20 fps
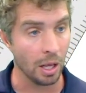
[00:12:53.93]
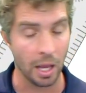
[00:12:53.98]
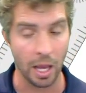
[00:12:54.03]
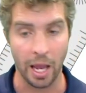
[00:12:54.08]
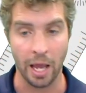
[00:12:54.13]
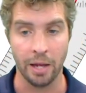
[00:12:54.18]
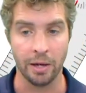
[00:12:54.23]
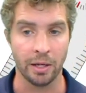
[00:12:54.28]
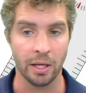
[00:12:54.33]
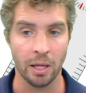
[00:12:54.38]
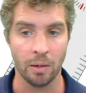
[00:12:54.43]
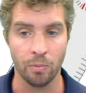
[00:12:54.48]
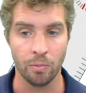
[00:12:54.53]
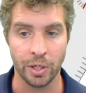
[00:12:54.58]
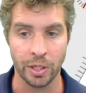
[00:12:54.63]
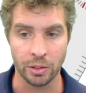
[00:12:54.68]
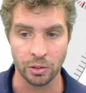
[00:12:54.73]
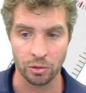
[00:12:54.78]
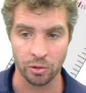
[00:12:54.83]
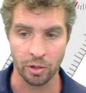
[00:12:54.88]
And again, we
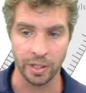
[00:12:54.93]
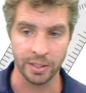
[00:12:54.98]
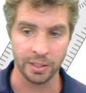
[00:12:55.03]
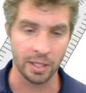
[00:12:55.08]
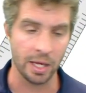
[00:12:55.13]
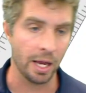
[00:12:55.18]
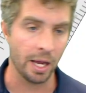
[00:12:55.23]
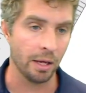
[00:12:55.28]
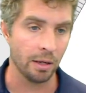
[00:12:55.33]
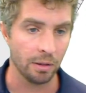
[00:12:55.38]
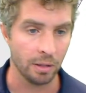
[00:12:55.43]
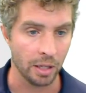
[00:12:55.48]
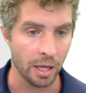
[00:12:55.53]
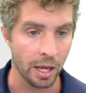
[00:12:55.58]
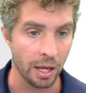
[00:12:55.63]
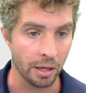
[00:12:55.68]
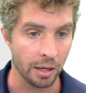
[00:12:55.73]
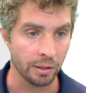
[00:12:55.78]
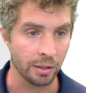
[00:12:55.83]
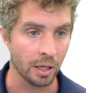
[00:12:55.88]
can trace that
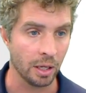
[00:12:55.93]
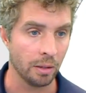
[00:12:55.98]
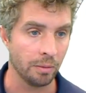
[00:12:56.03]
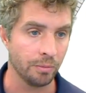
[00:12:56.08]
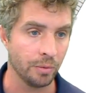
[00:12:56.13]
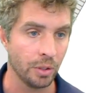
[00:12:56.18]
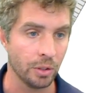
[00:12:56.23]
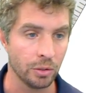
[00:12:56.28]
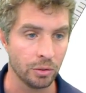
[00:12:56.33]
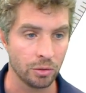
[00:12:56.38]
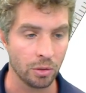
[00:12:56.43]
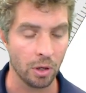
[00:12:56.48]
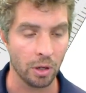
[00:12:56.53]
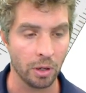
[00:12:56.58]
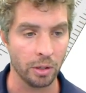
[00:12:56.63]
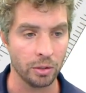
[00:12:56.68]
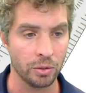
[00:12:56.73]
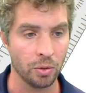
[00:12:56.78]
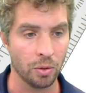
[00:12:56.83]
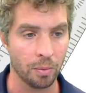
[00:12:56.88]
and draw it
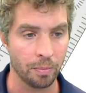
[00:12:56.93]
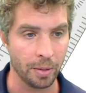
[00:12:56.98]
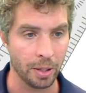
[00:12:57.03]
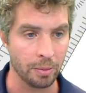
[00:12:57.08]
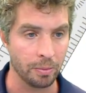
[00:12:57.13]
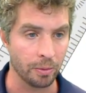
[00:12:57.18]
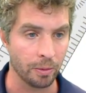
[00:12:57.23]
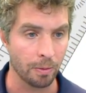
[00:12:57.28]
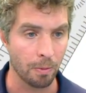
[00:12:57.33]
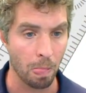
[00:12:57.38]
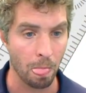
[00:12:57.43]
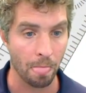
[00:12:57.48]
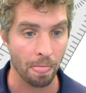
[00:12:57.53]
onto our paper